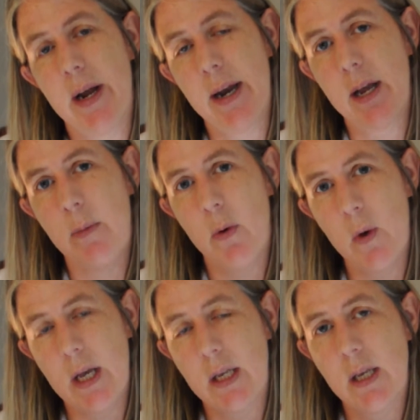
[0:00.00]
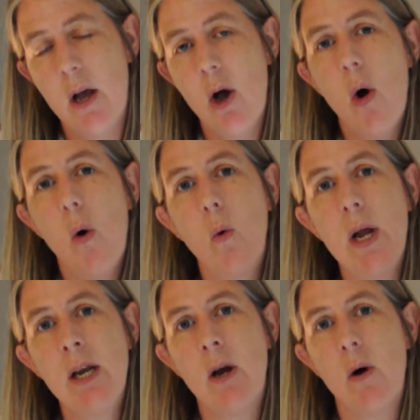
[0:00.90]
in a couple weeks,
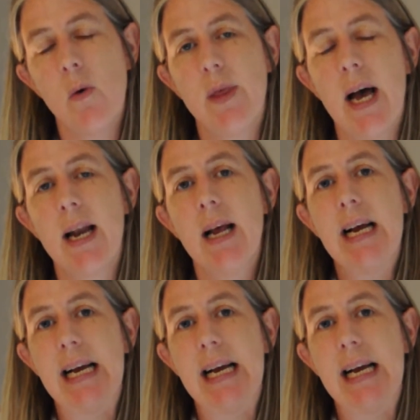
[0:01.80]
we know that